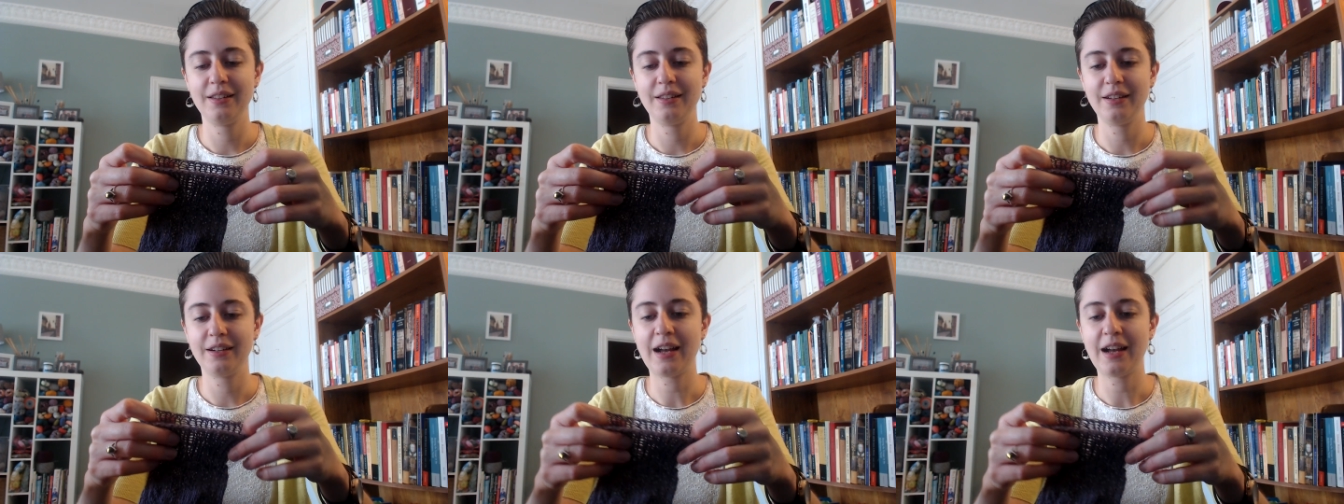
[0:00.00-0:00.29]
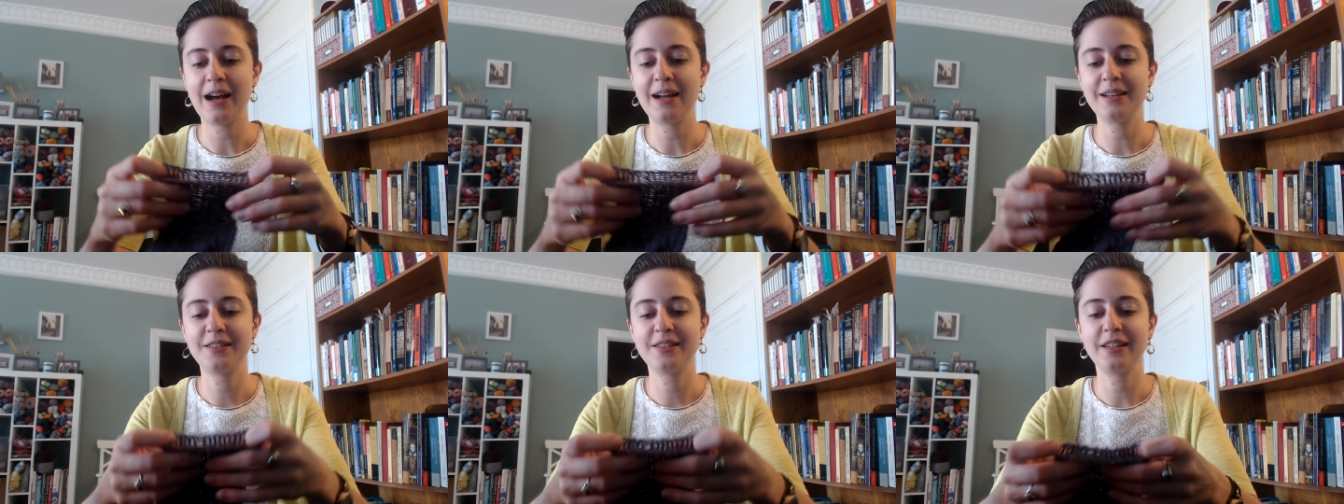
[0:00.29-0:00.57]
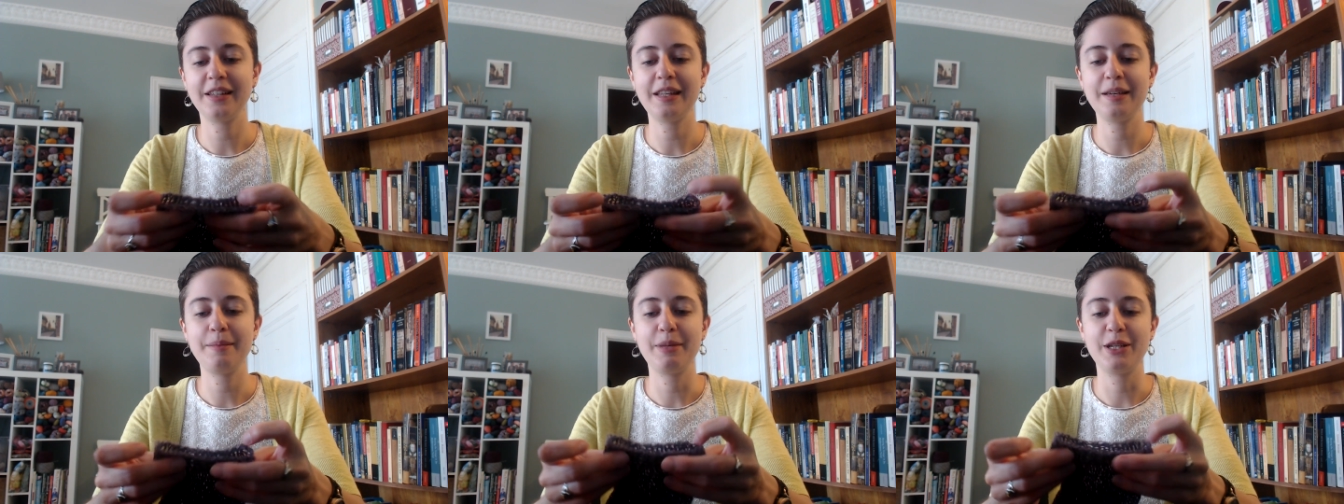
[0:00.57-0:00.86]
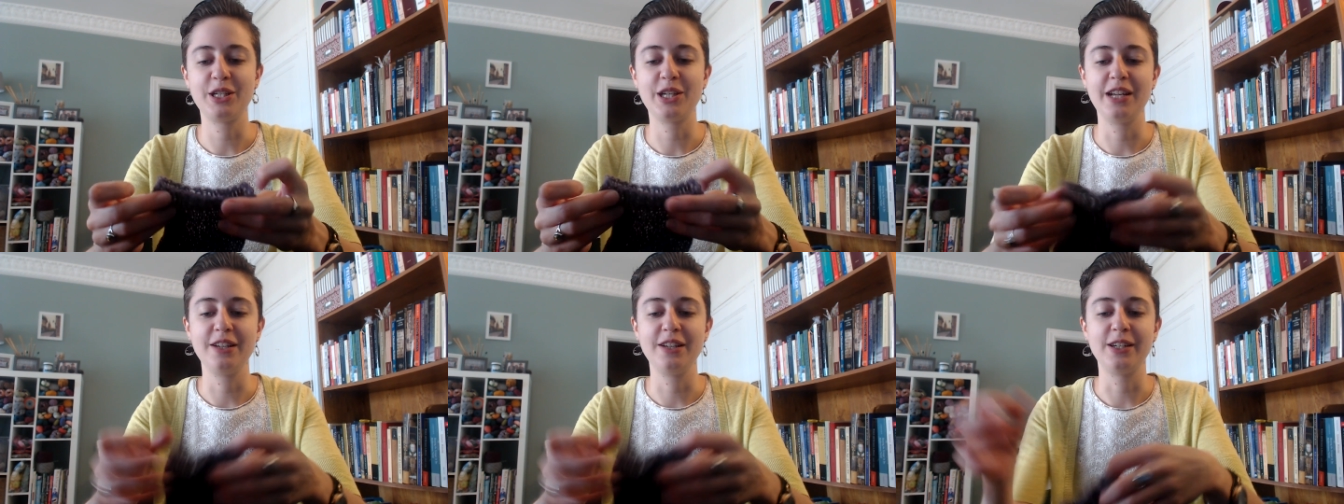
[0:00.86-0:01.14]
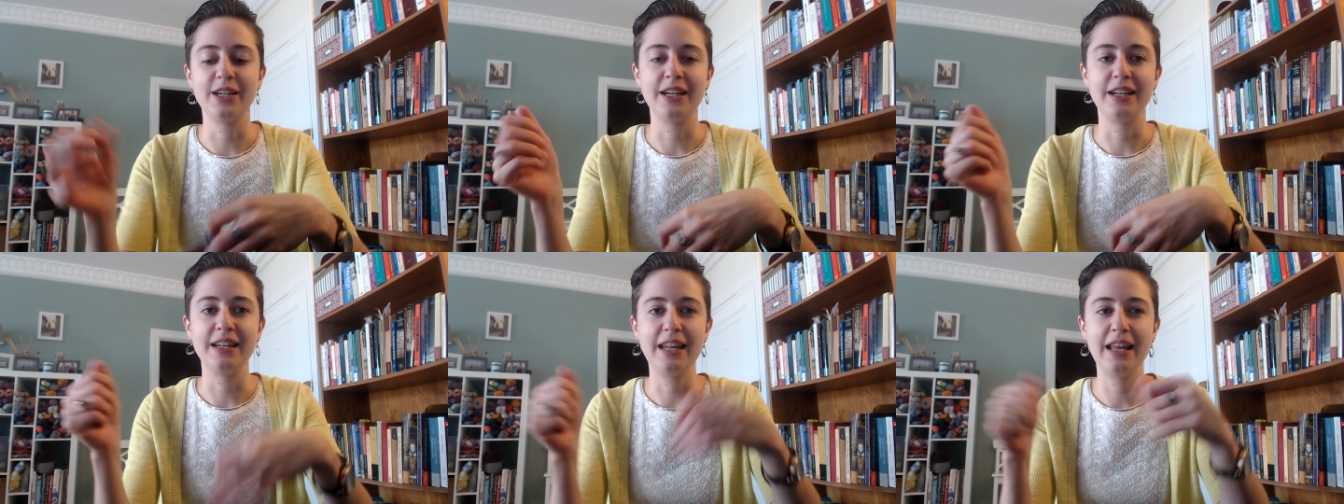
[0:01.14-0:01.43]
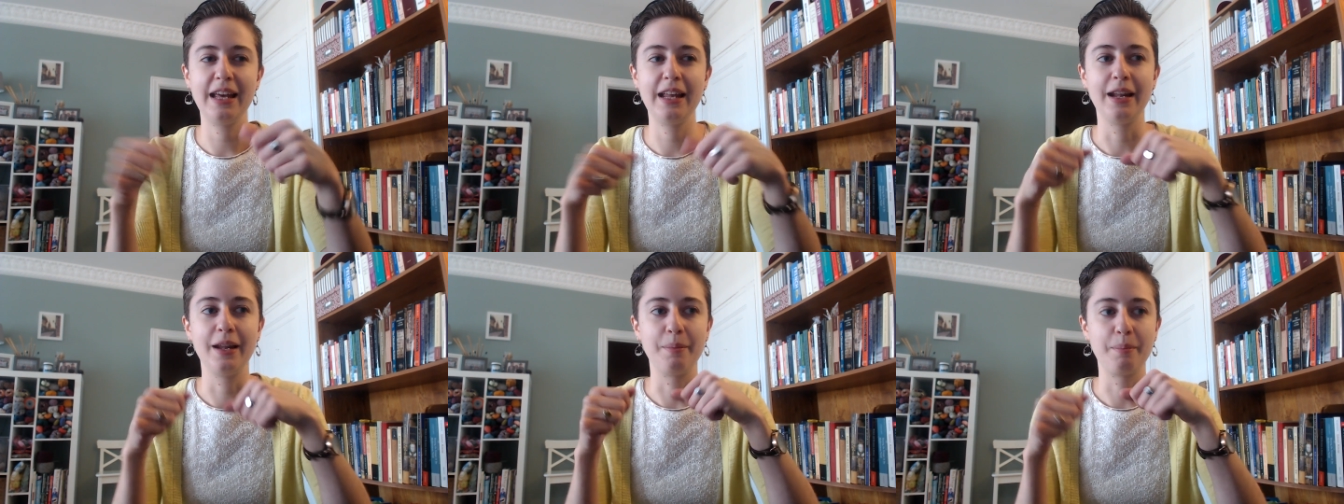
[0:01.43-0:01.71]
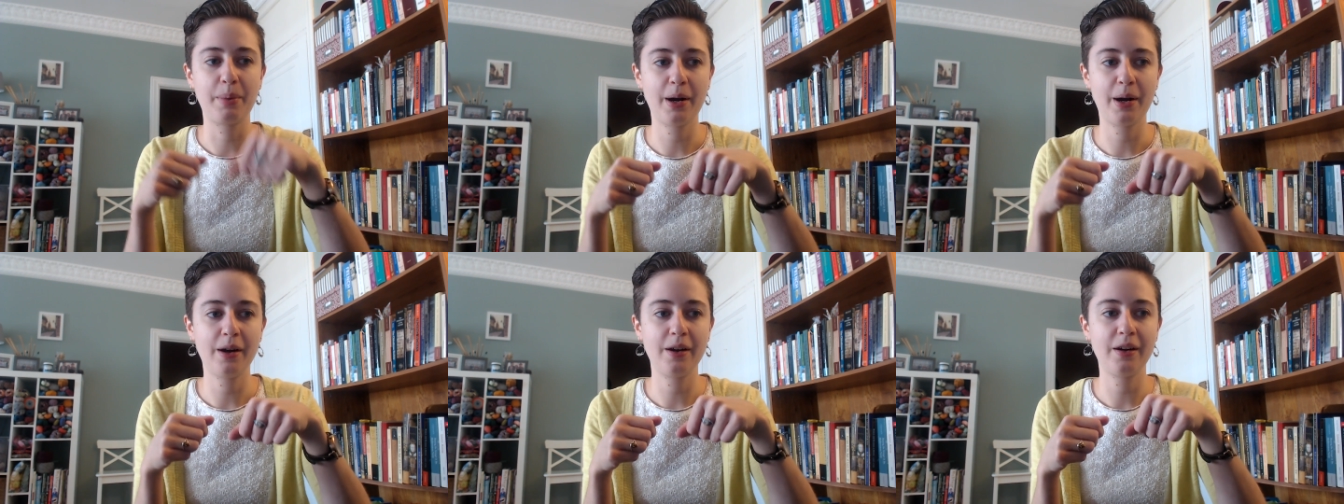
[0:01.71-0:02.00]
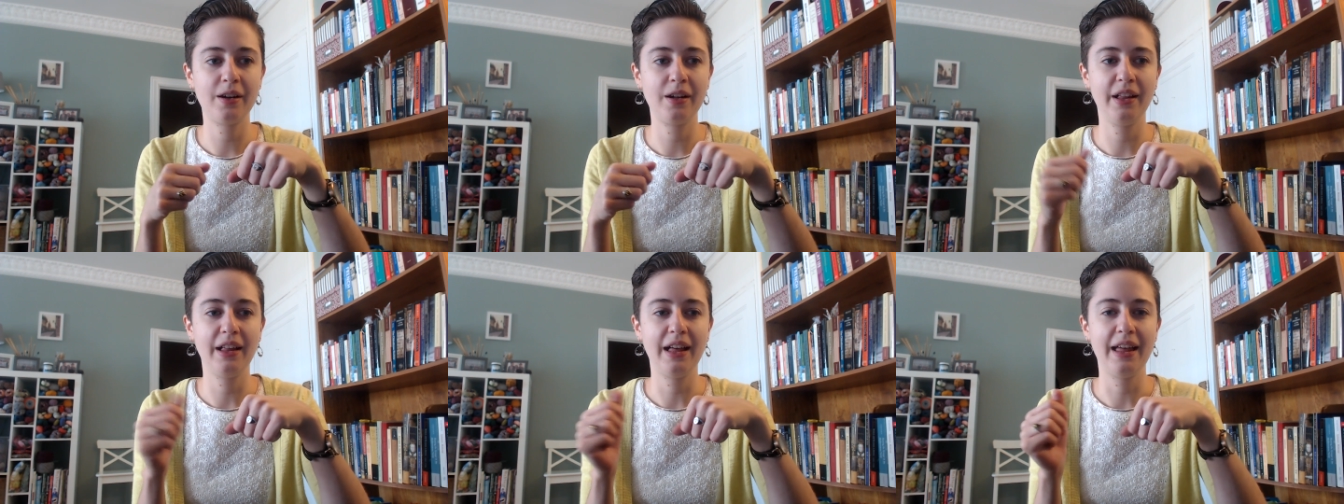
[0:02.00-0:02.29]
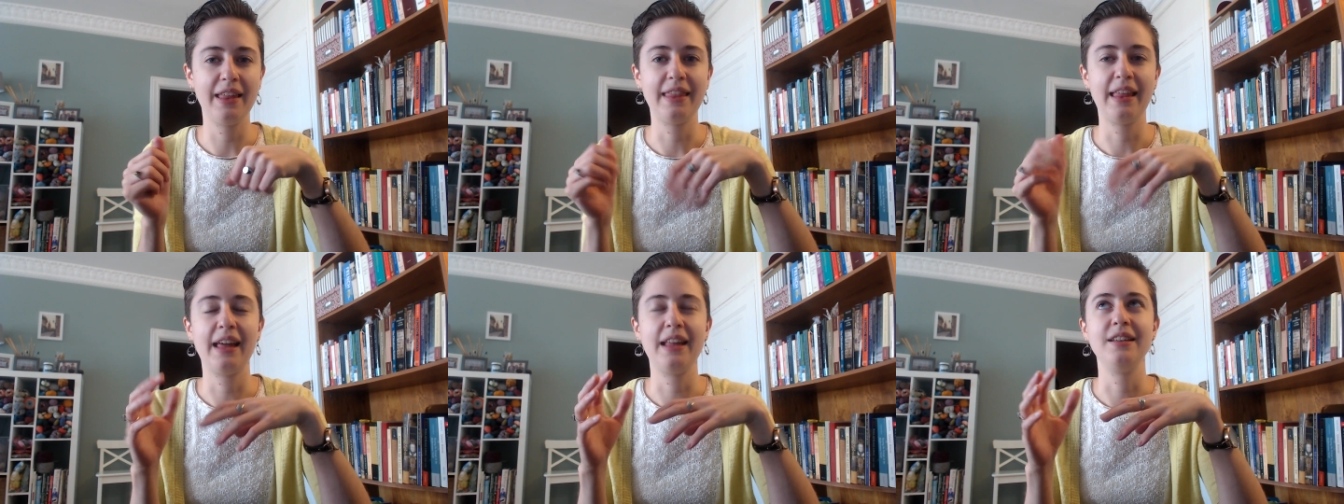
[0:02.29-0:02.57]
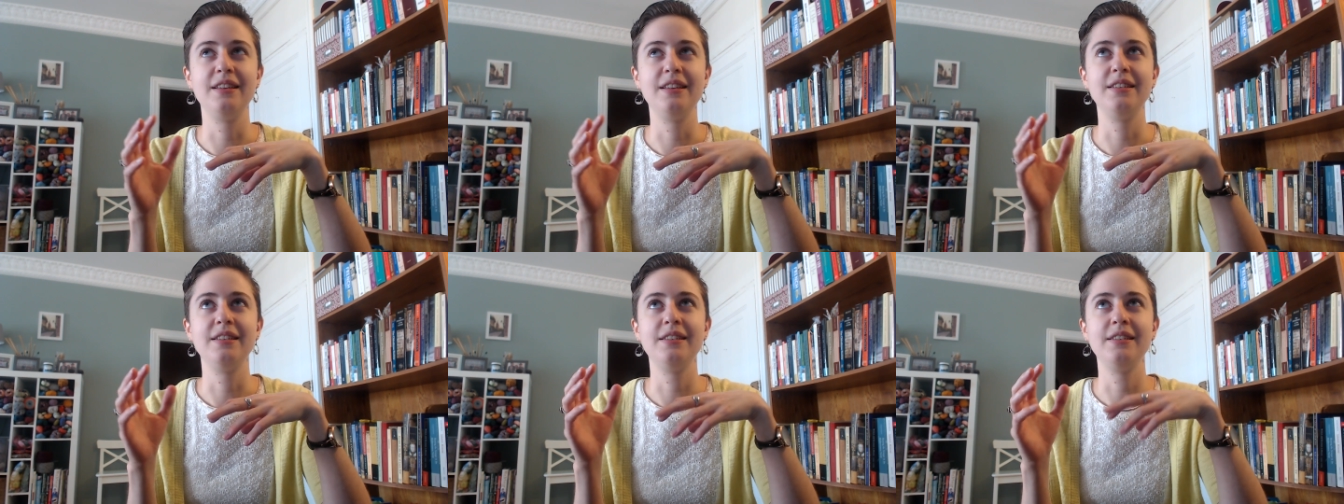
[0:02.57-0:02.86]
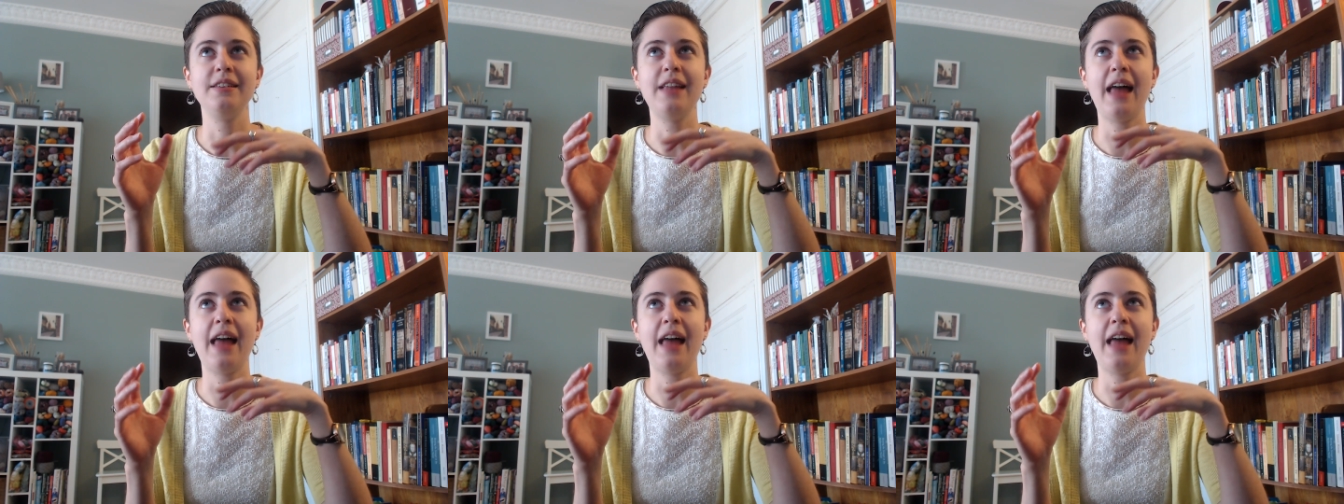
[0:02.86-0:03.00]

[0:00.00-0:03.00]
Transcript: constantly be changing knit and purl and then